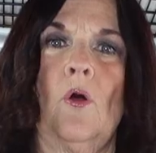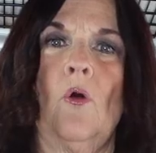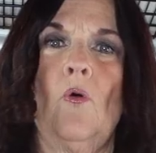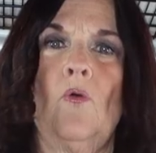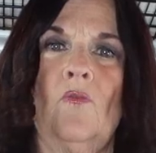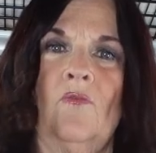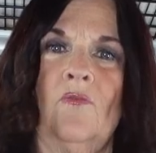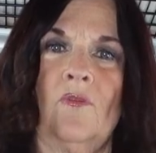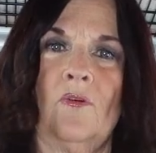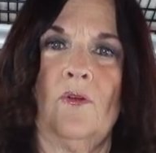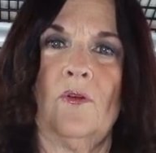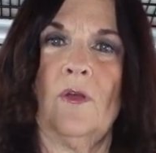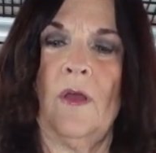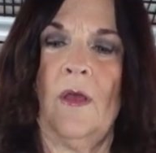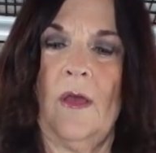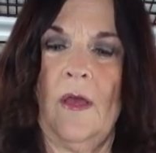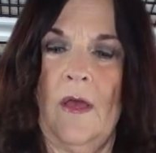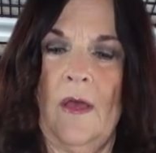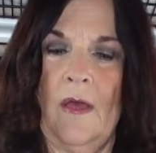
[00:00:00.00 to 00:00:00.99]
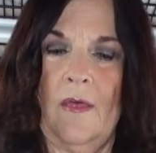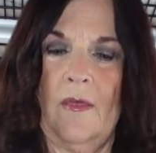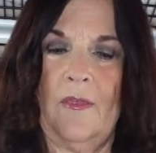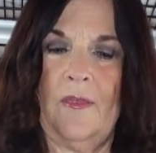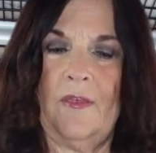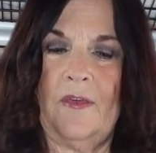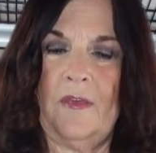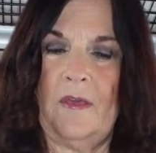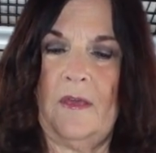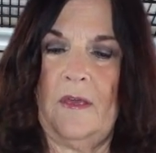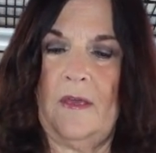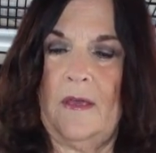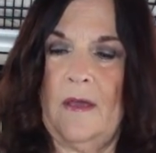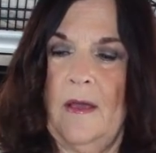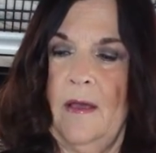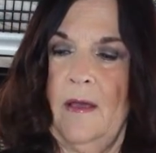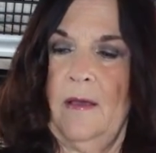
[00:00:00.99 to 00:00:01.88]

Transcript: over the